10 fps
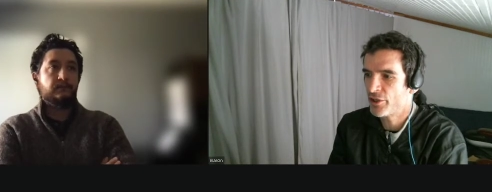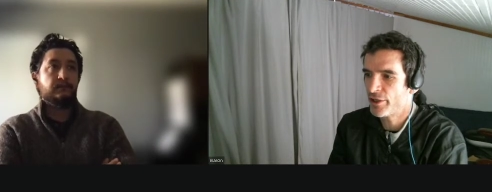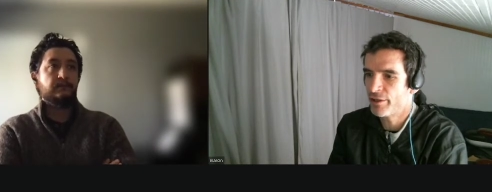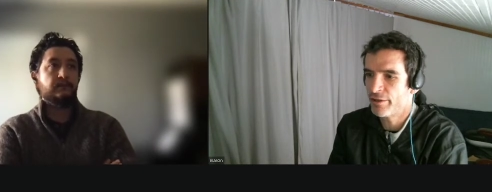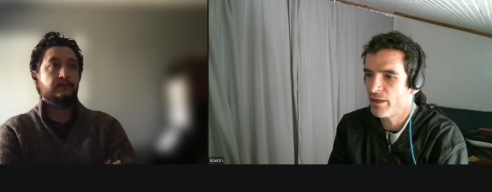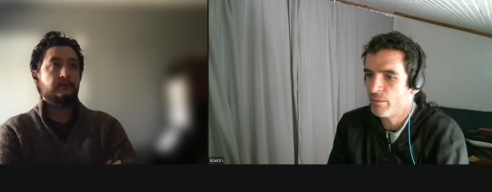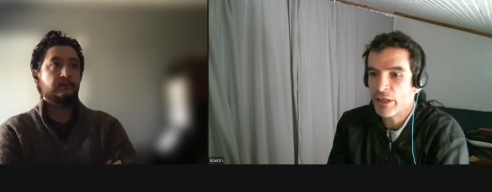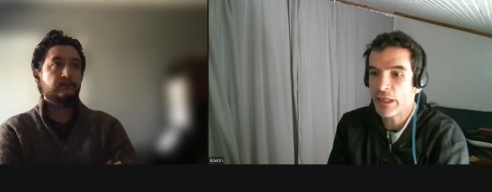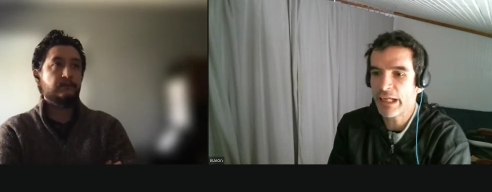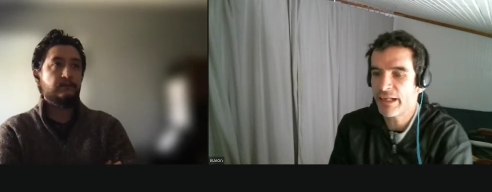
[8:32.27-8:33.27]
Speaker 1: here and there, but
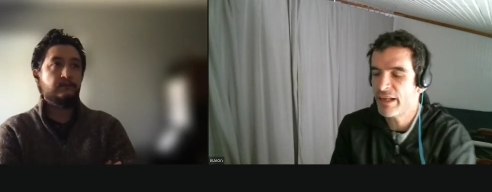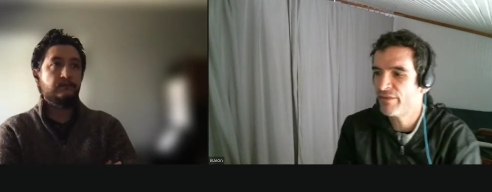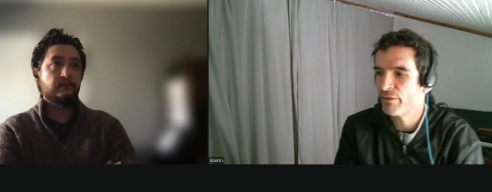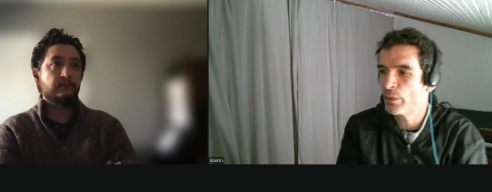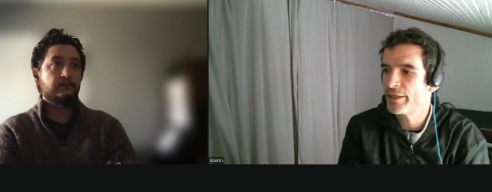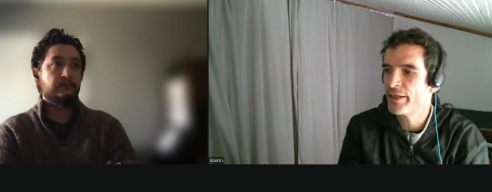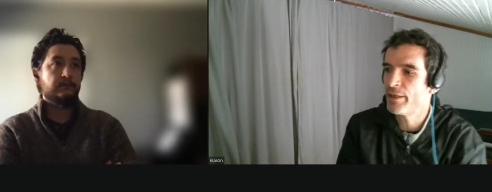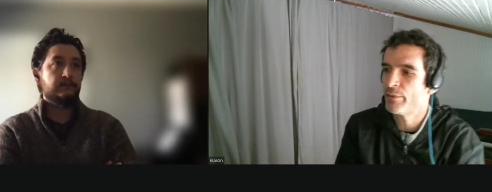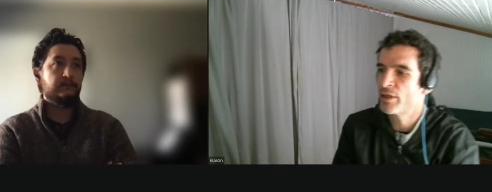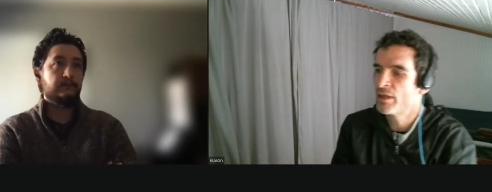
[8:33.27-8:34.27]
it kind of never went
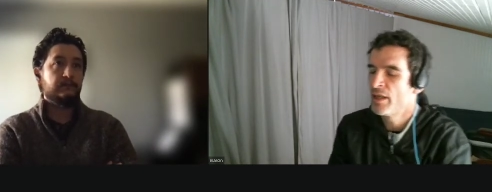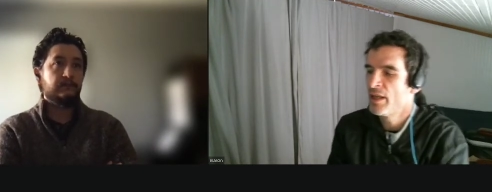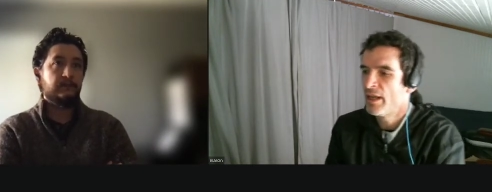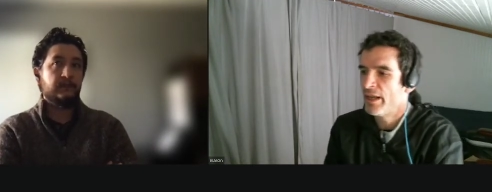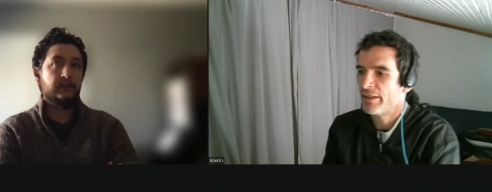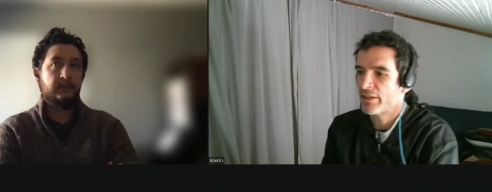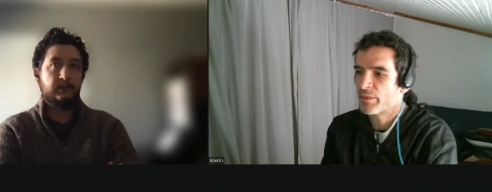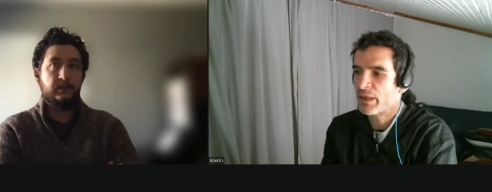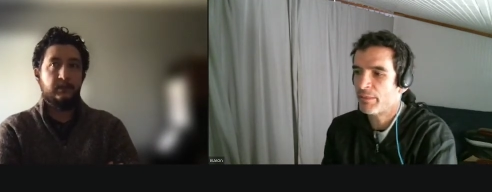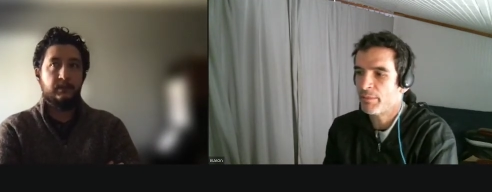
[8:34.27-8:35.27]
anywhere. I think it's
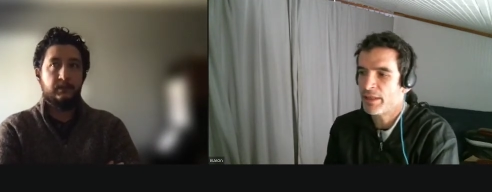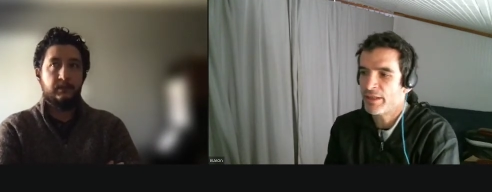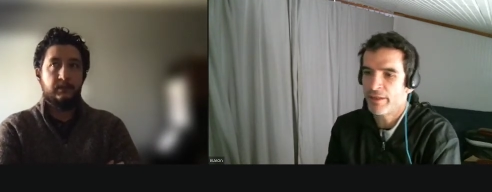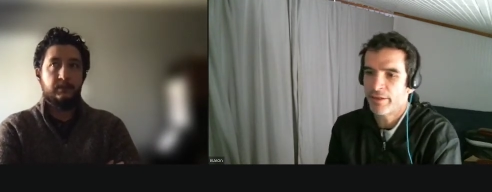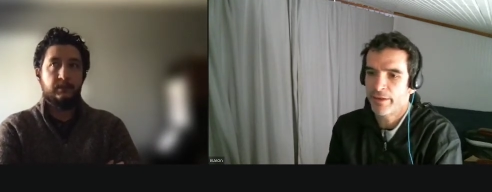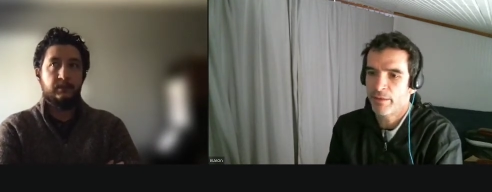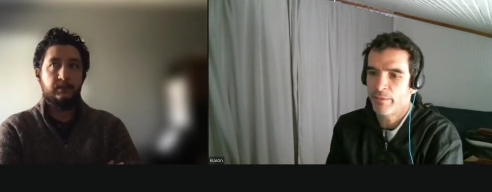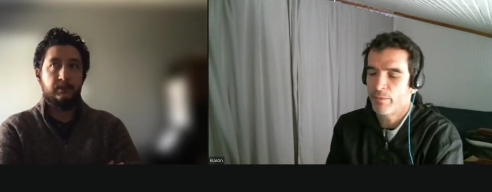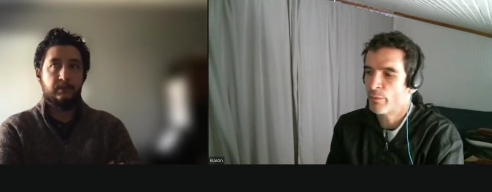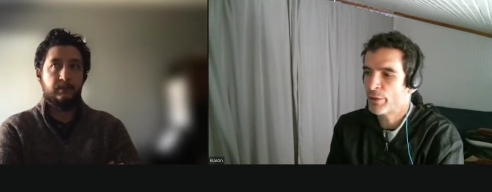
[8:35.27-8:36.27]
probably they're, they're
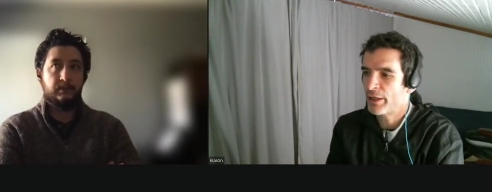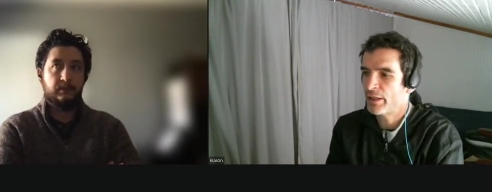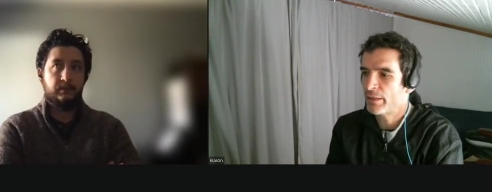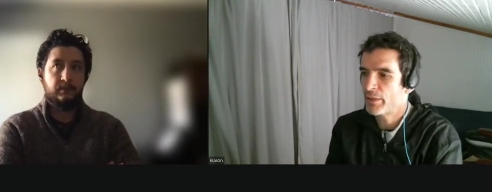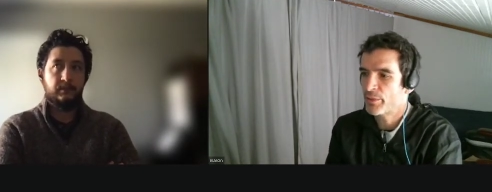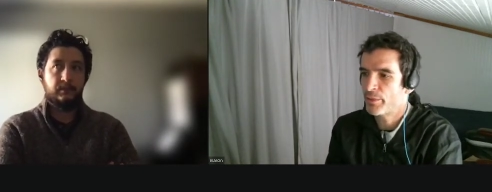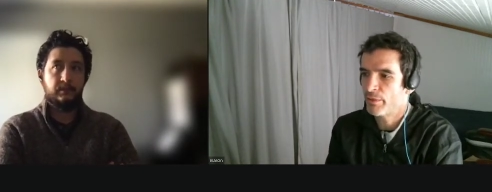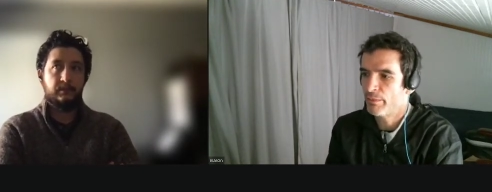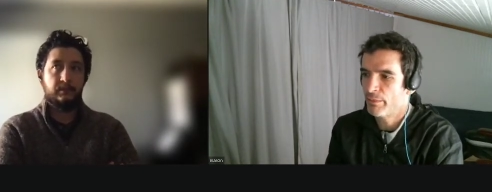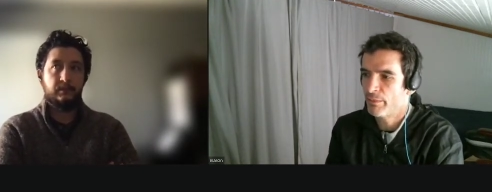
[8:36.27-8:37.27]
working in a much
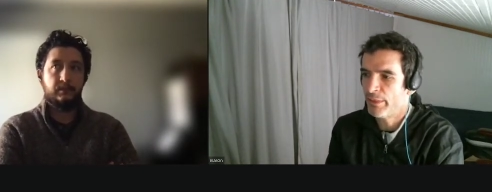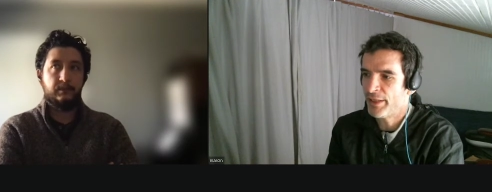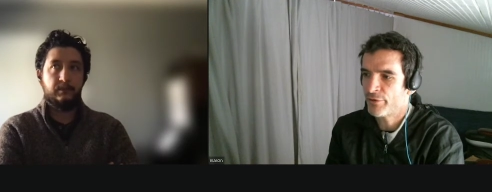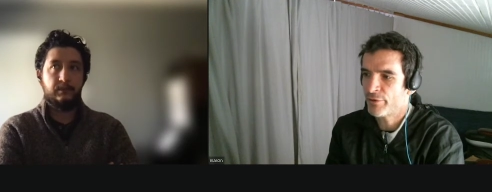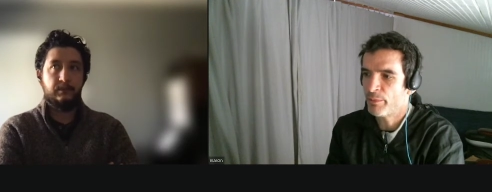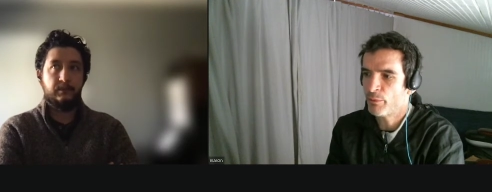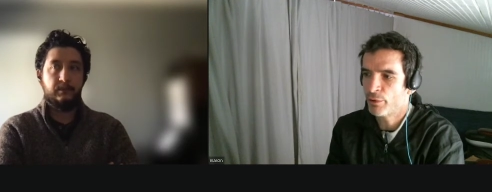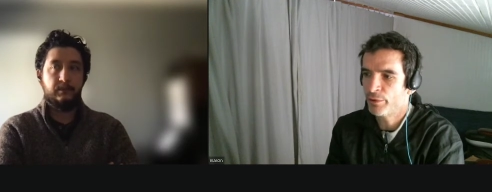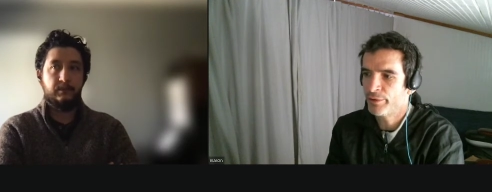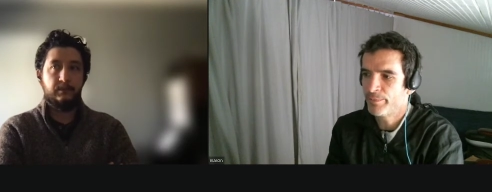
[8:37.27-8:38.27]
more mainstream
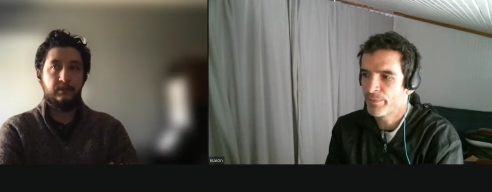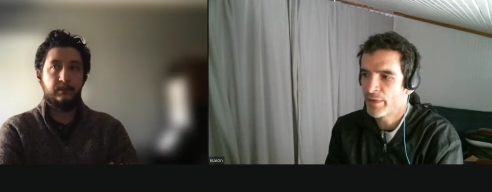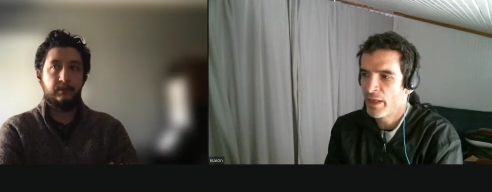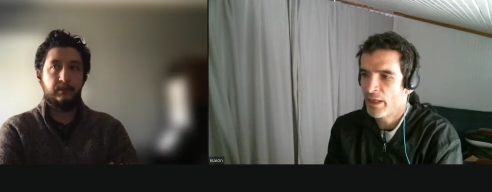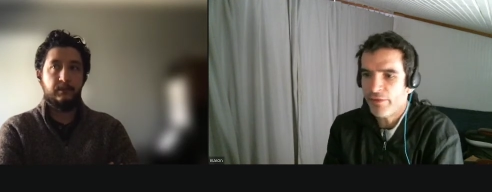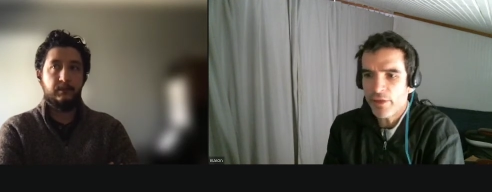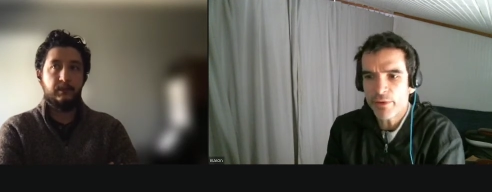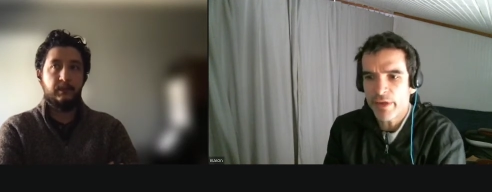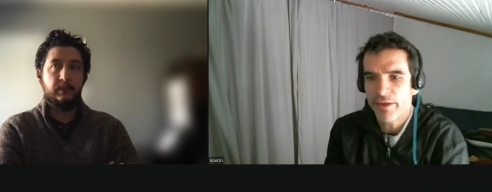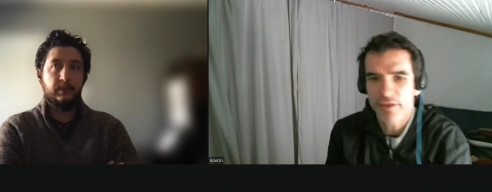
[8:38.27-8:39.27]
world even though
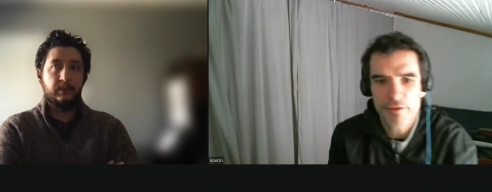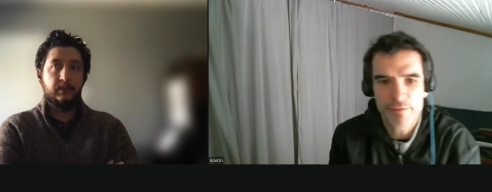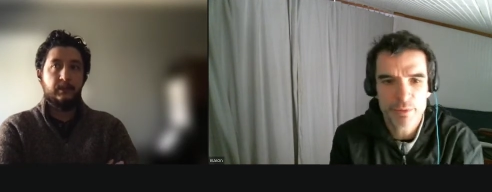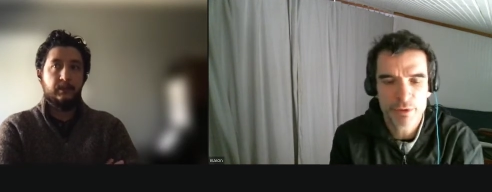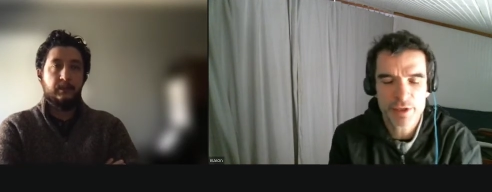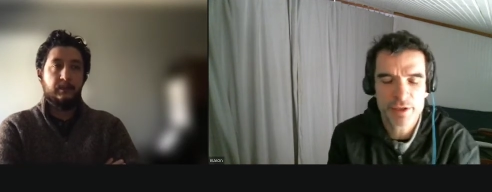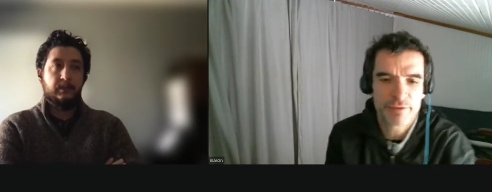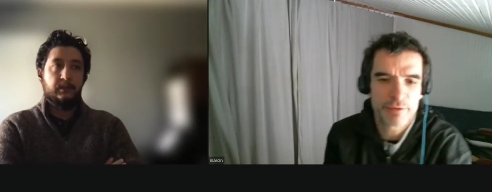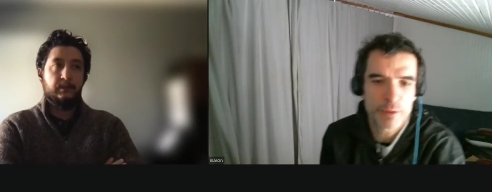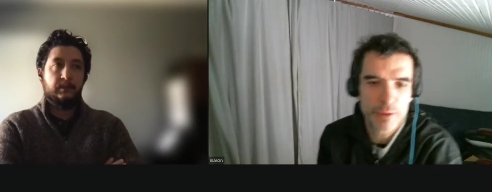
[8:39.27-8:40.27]
that they're a progressive
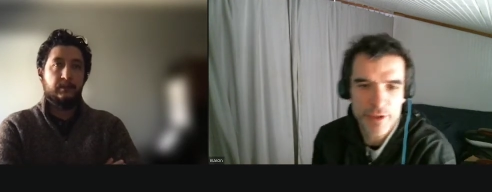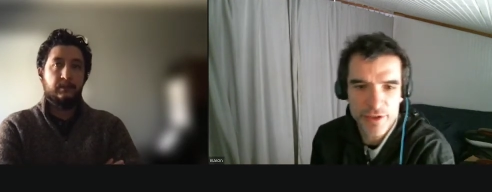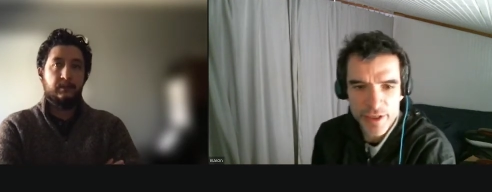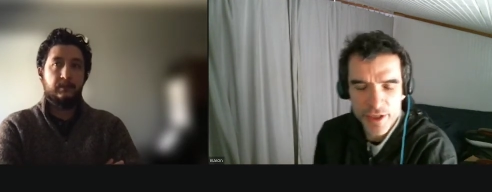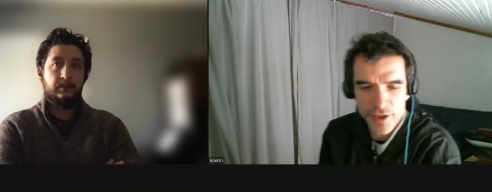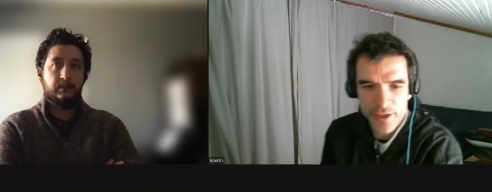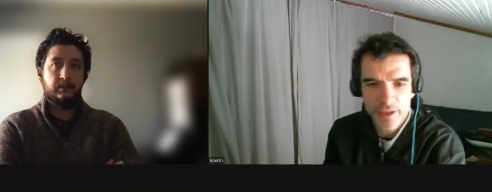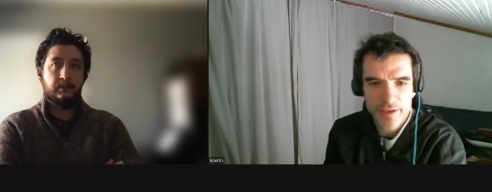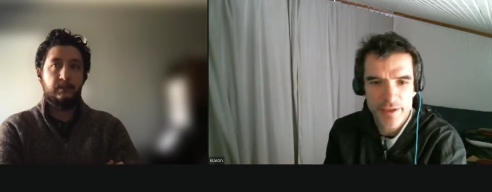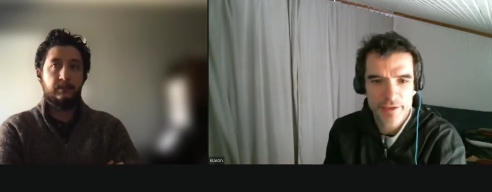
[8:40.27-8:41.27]
organization
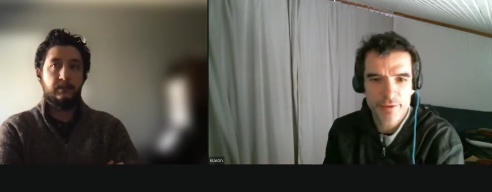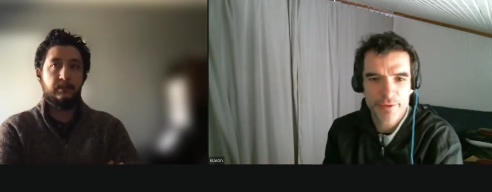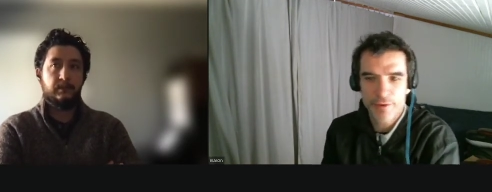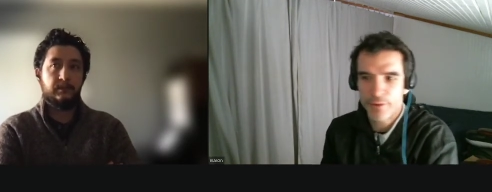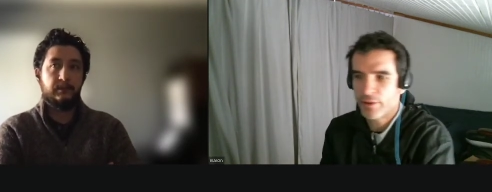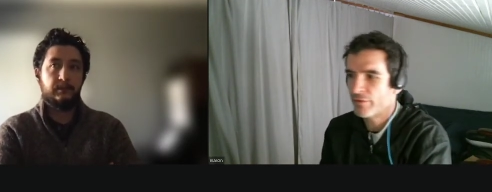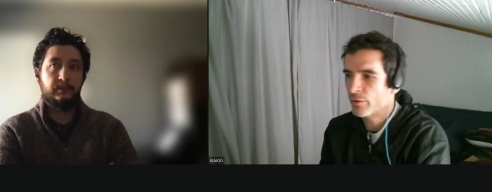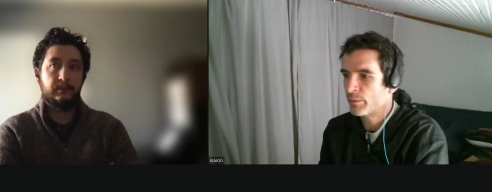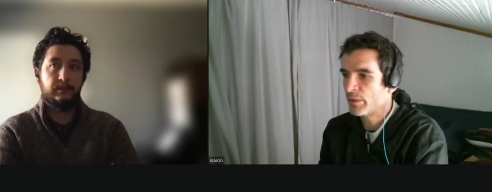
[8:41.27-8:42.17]
and you know they're doing affordable